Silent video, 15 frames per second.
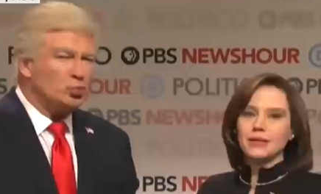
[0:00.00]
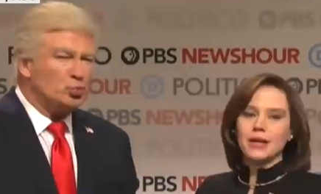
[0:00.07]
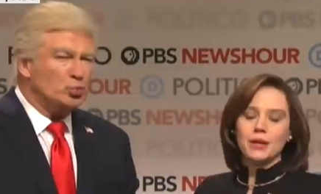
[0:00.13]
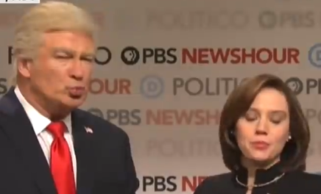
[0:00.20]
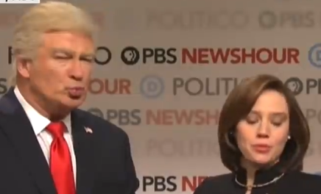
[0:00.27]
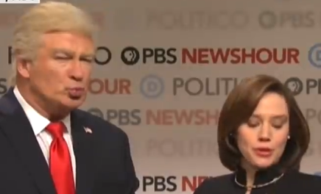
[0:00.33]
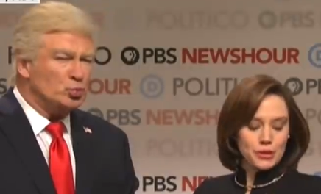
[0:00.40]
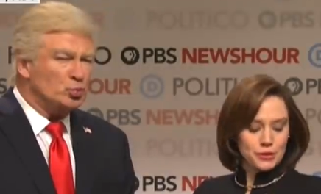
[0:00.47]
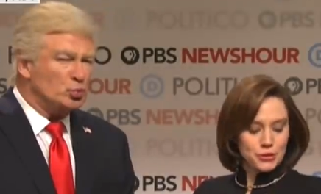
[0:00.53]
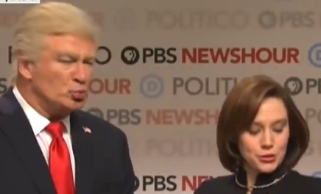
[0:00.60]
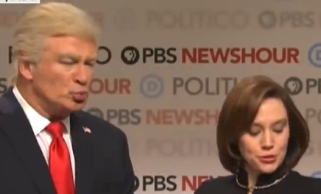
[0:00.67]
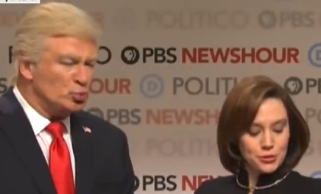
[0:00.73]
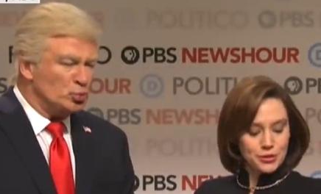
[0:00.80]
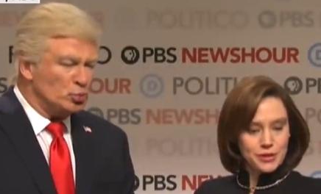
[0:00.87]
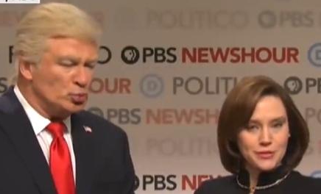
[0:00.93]
Speaker 1: I brought you
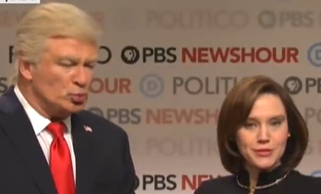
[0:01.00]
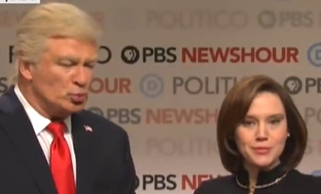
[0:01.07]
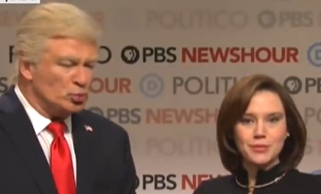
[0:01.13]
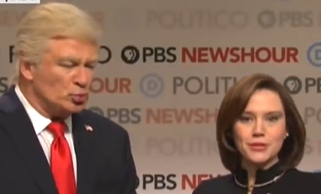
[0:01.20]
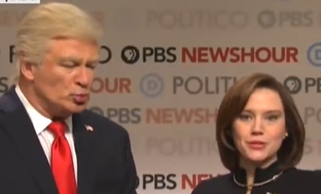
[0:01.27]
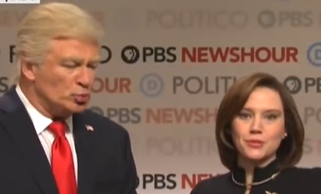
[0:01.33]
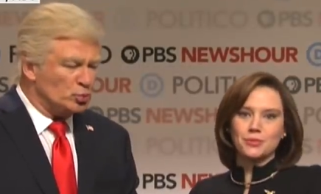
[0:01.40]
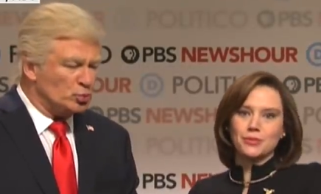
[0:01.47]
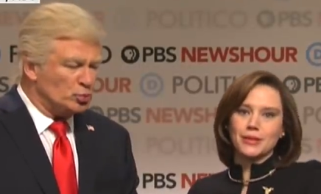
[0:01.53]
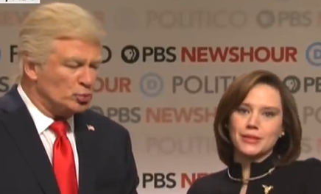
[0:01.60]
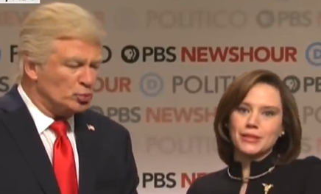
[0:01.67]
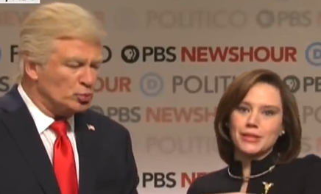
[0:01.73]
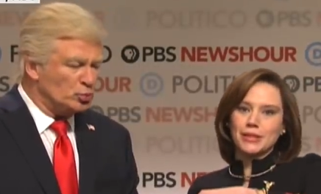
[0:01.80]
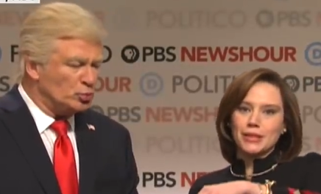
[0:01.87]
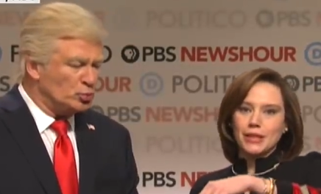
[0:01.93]
two gifts, Mister
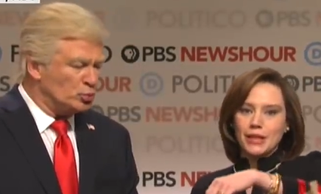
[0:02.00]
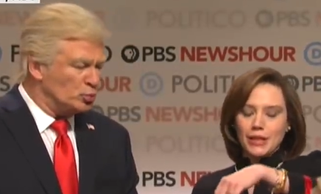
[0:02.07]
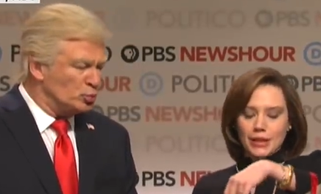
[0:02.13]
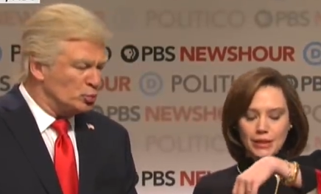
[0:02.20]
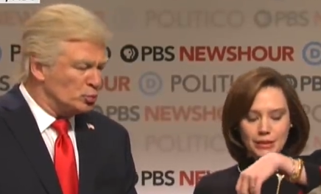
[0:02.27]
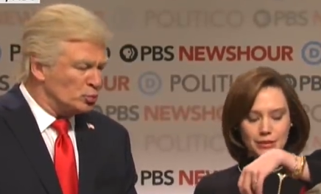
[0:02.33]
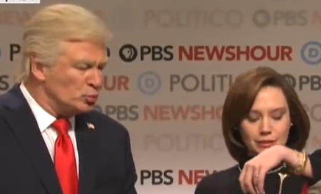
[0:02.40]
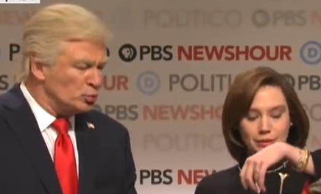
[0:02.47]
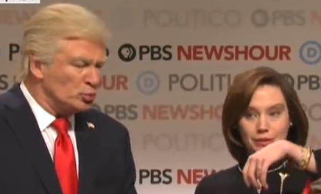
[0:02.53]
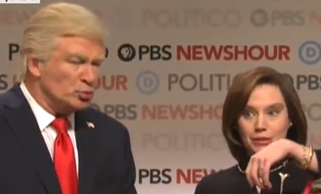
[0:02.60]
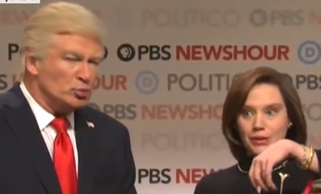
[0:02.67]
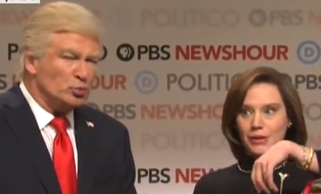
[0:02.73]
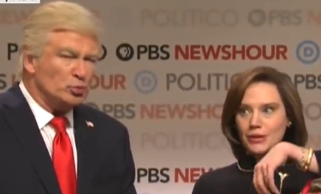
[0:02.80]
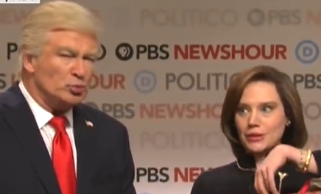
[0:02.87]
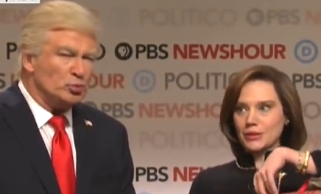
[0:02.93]
President. They're the
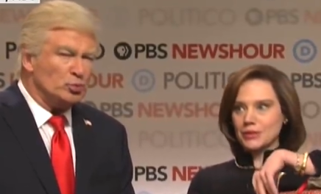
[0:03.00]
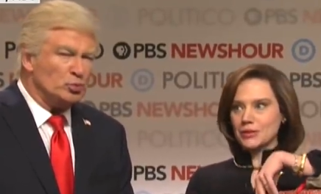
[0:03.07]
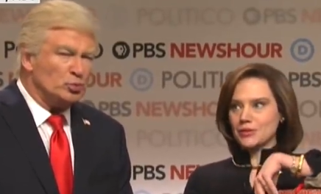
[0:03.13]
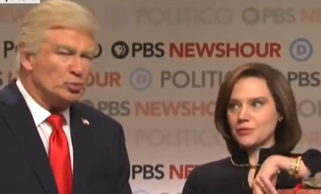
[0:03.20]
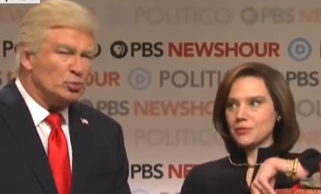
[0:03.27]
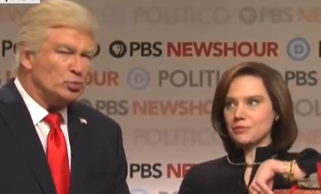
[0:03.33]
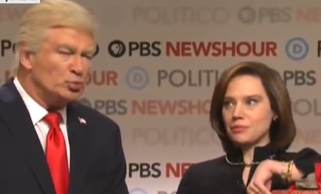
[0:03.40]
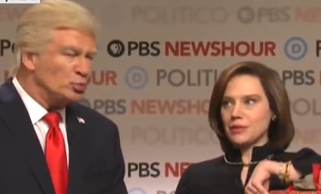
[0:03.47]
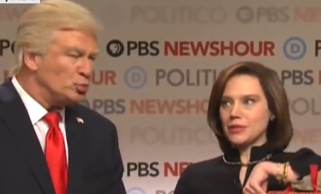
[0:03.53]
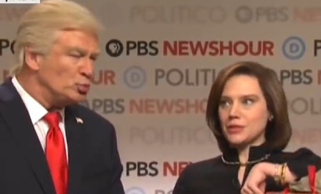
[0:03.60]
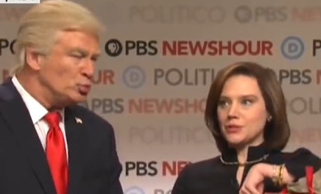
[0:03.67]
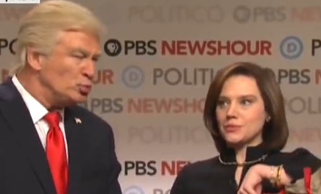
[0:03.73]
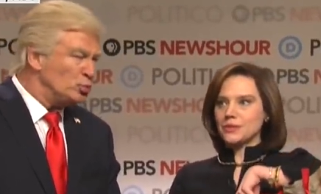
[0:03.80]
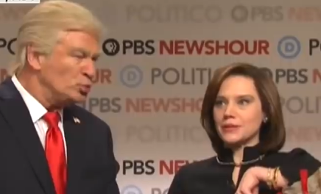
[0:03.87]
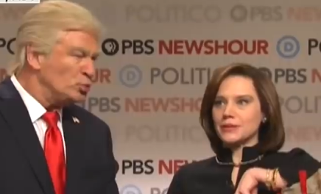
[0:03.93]
articles of
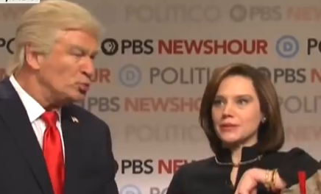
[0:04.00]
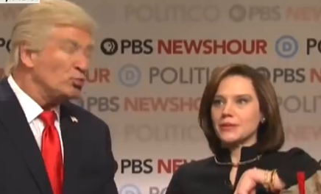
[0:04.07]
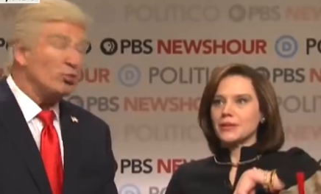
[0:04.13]
impeachment.